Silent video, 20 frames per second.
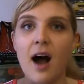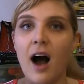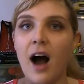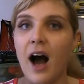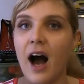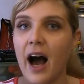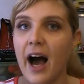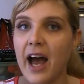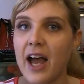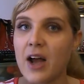
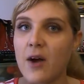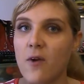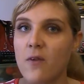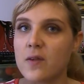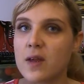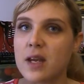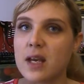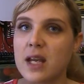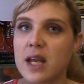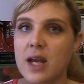I
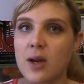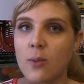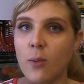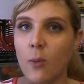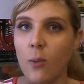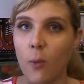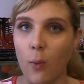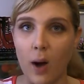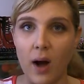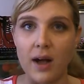only need
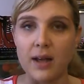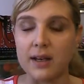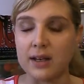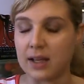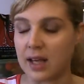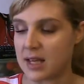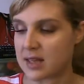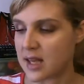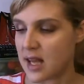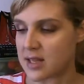one,
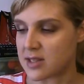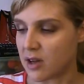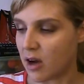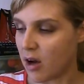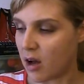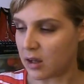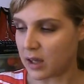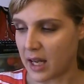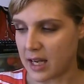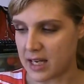like that's
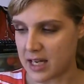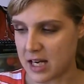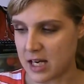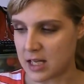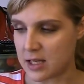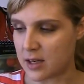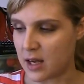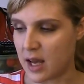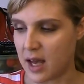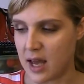all I
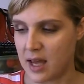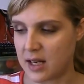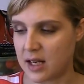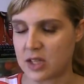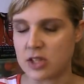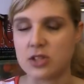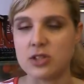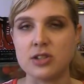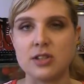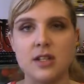need, and
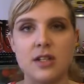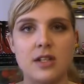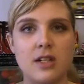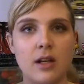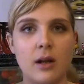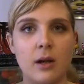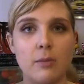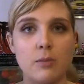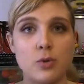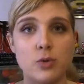it's just, it
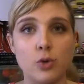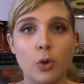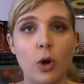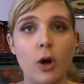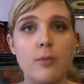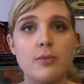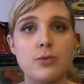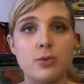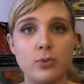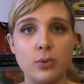
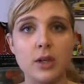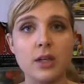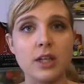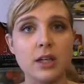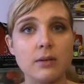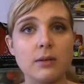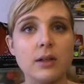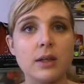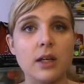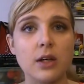absorbs
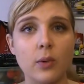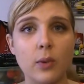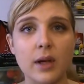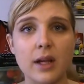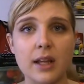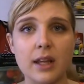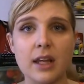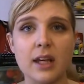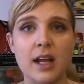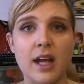really
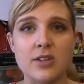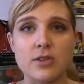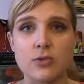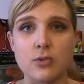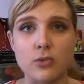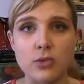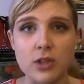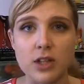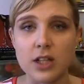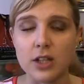quickly. It has a
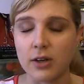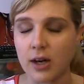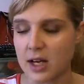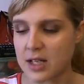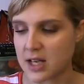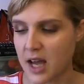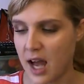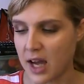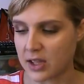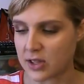really
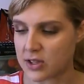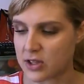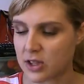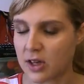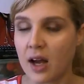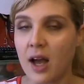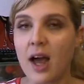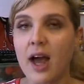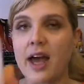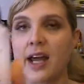great
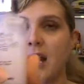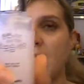texture, and I